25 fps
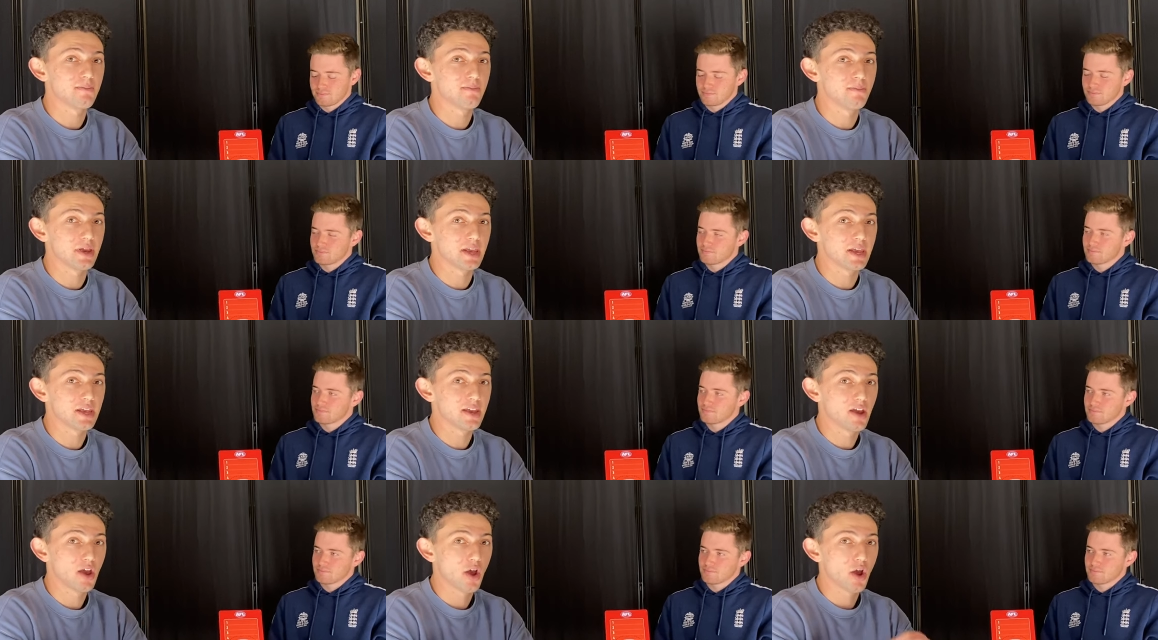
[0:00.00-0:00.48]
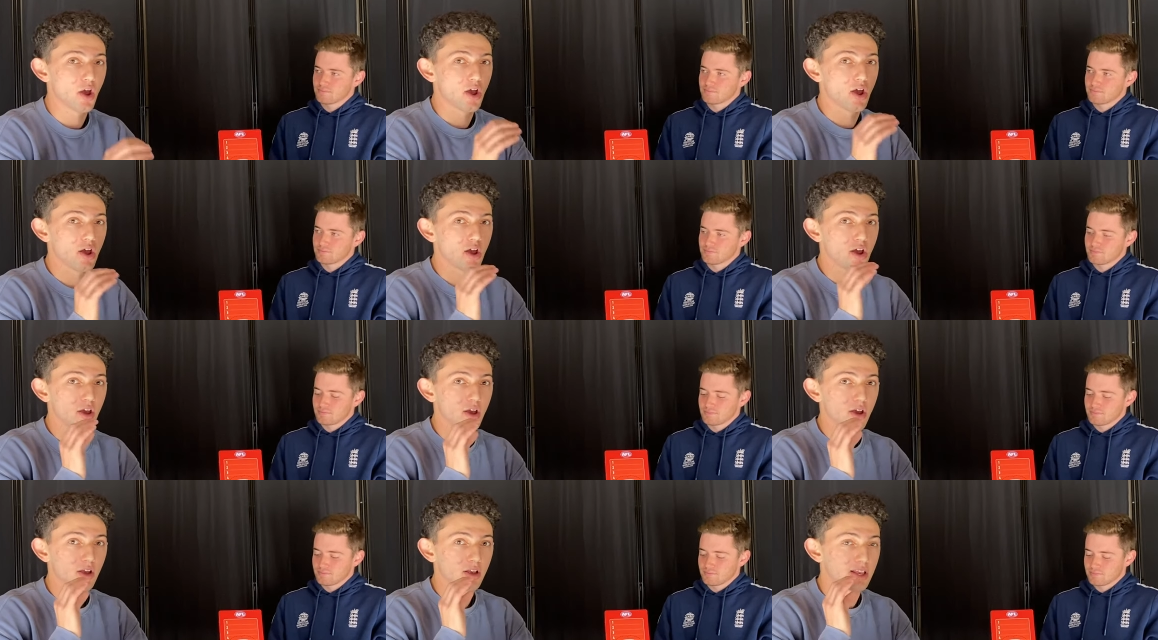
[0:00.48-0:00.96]
Speaker 1: them be
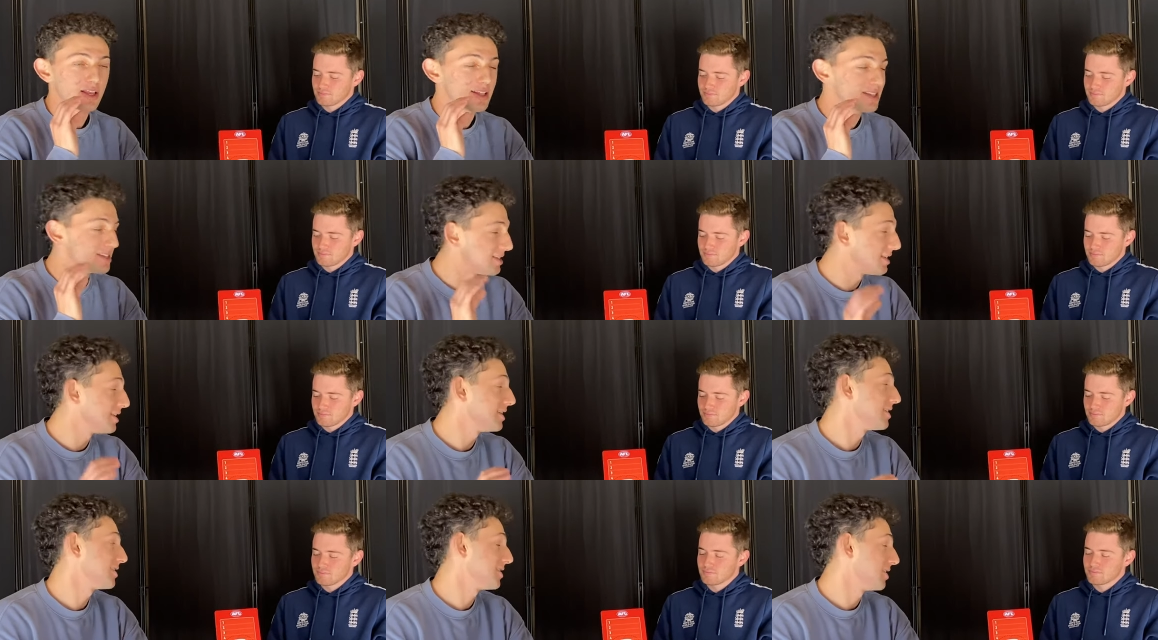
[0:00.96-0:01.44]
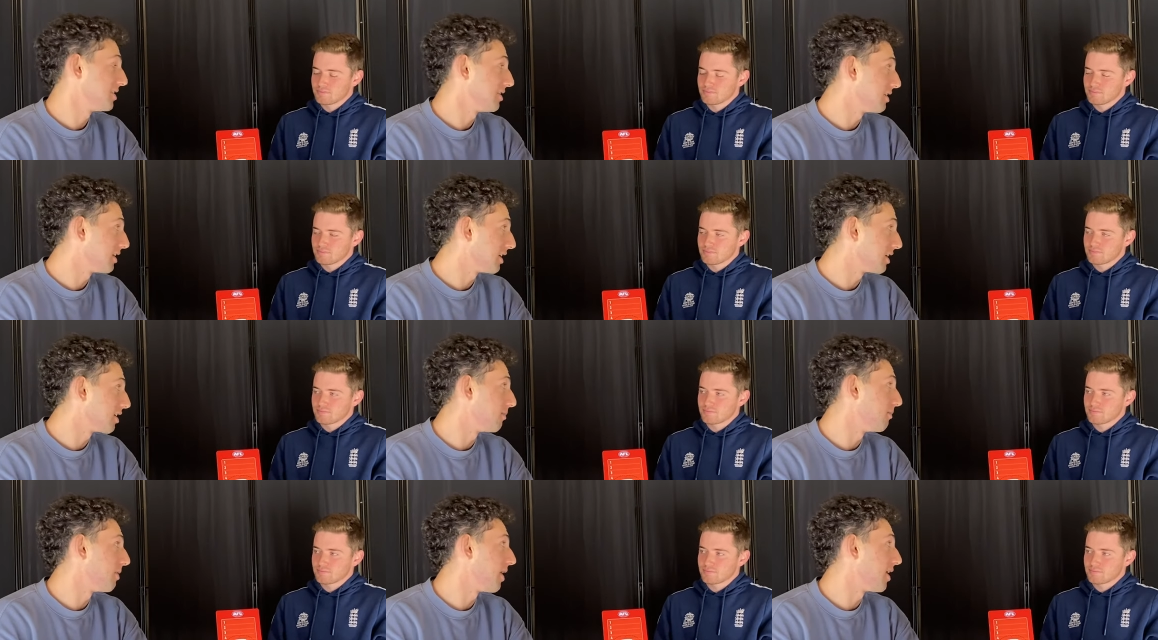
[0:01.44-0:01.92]

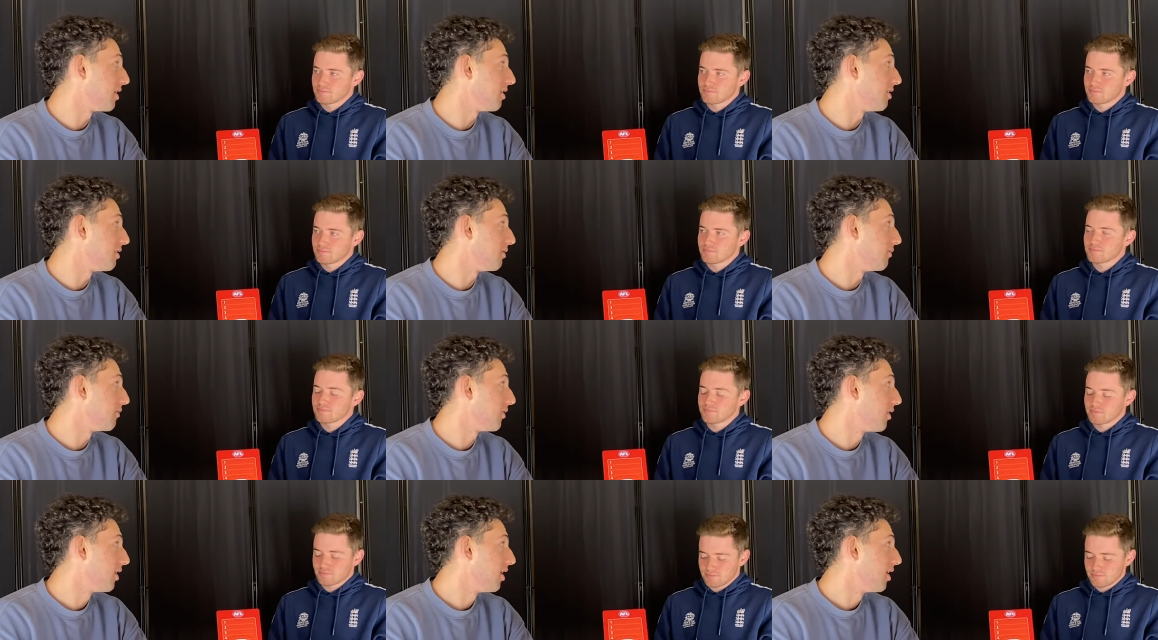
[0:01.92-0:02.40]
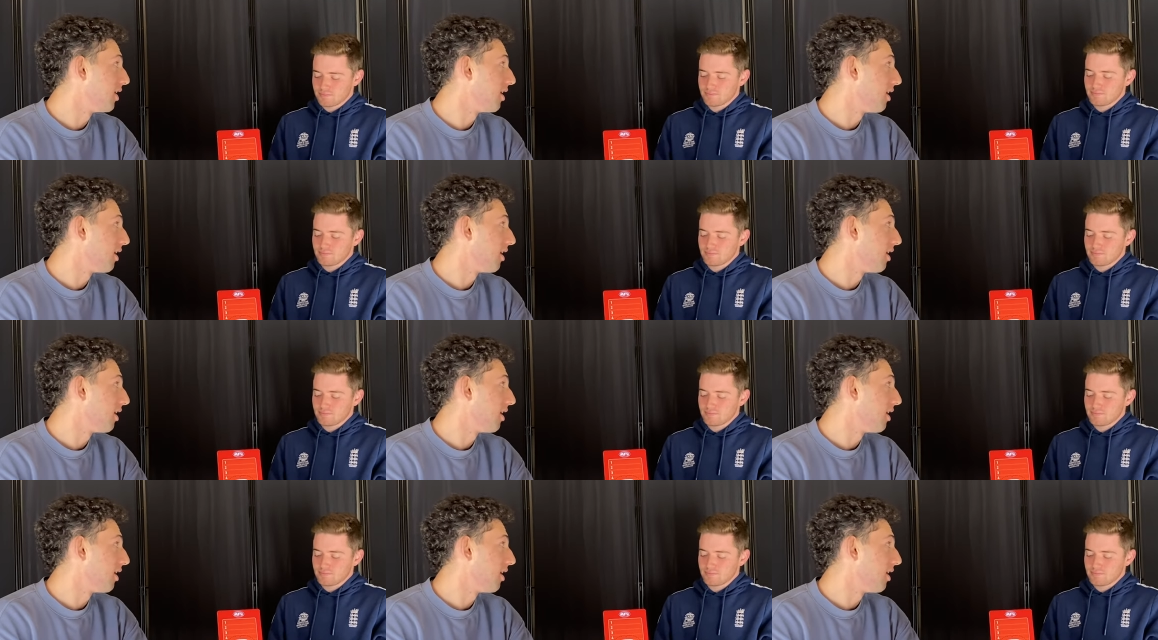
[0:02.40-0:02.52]
consistently competitive.